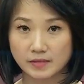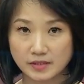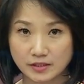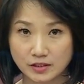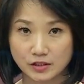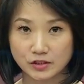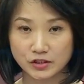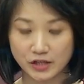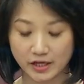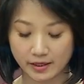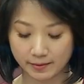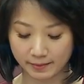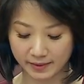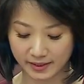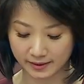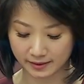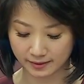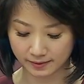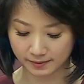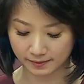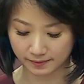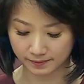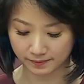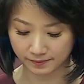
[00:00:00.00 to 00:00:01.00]
Mr. Chairman,
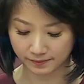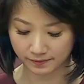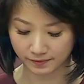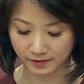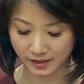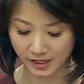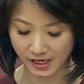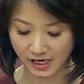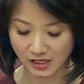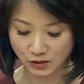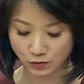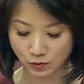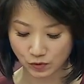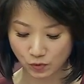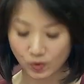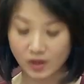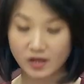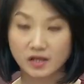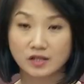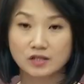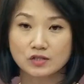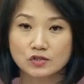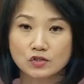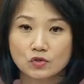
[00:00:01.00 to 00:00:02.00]
as we
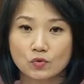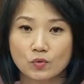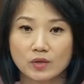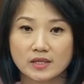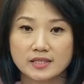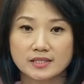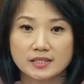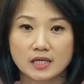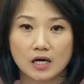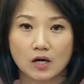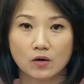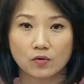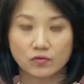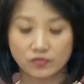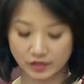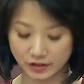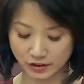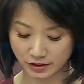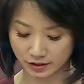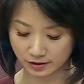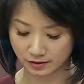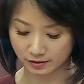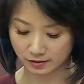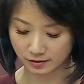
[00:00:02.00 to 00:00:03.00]
work towards our
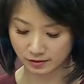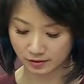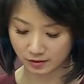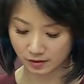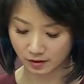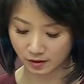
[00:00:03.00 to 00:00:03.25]
vision